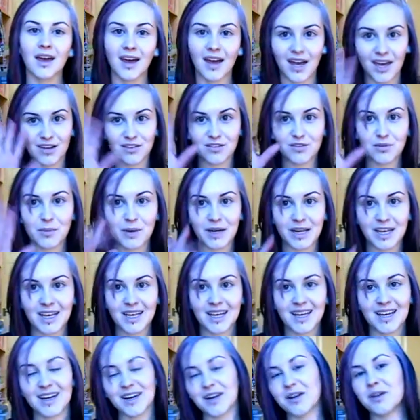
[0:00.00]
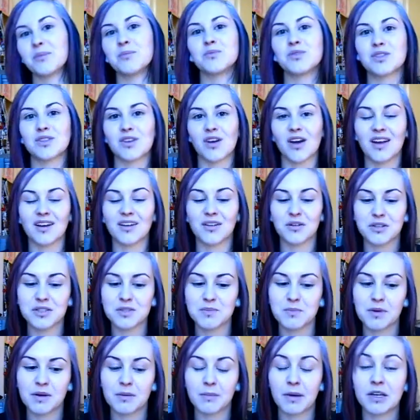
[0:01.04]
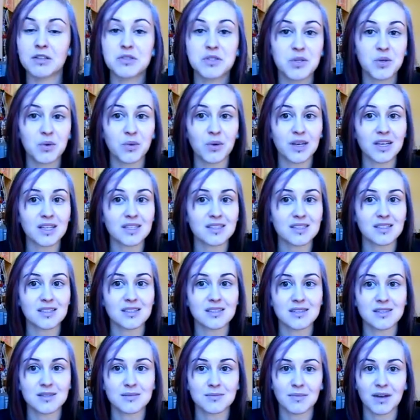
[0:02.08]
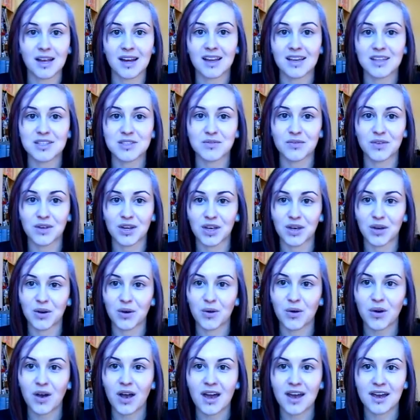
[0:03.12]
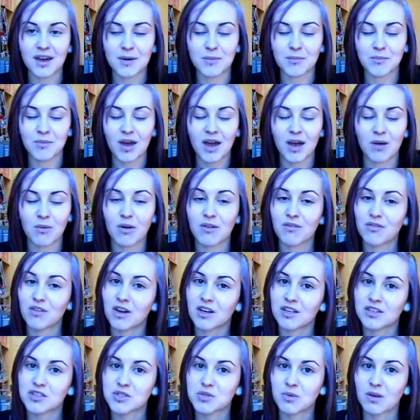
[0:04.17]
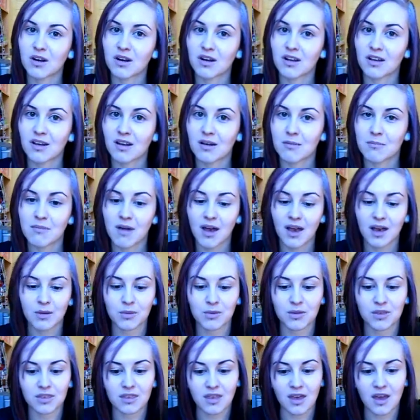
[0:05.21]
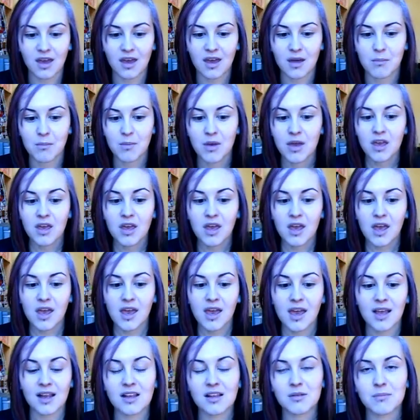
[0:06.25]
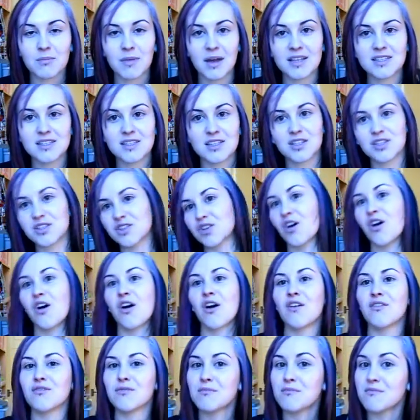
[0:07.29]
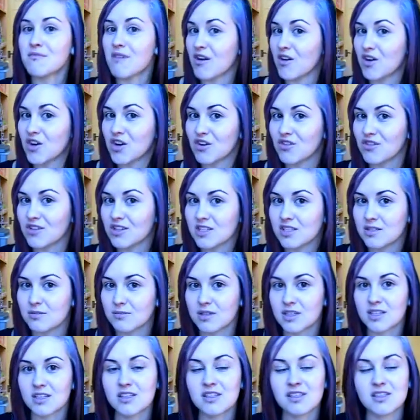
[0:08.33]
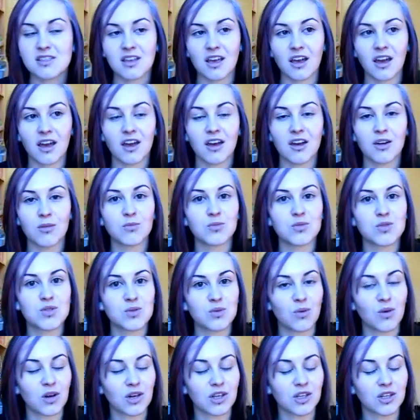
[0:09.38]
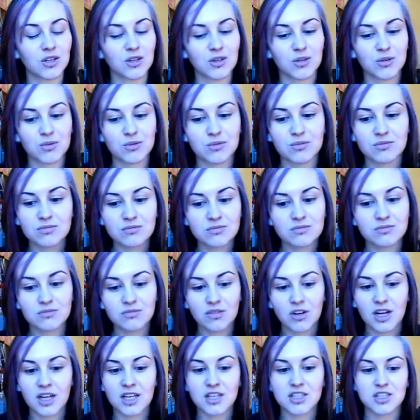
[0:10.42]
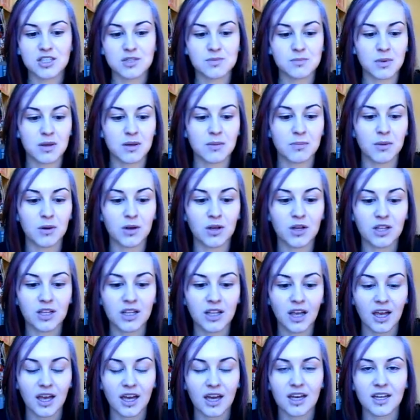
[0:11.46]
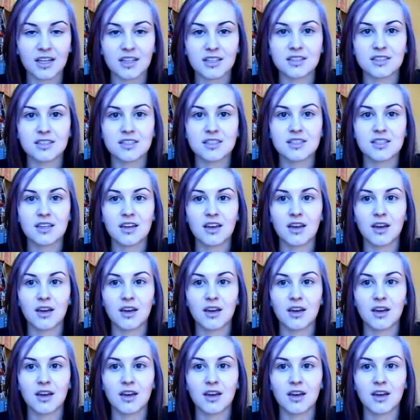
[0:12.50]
Hi everybody, so I know it's been about 2 weeks since my last video, however I just wanted to come back with a little message of Merry Christmas to all you religious people, and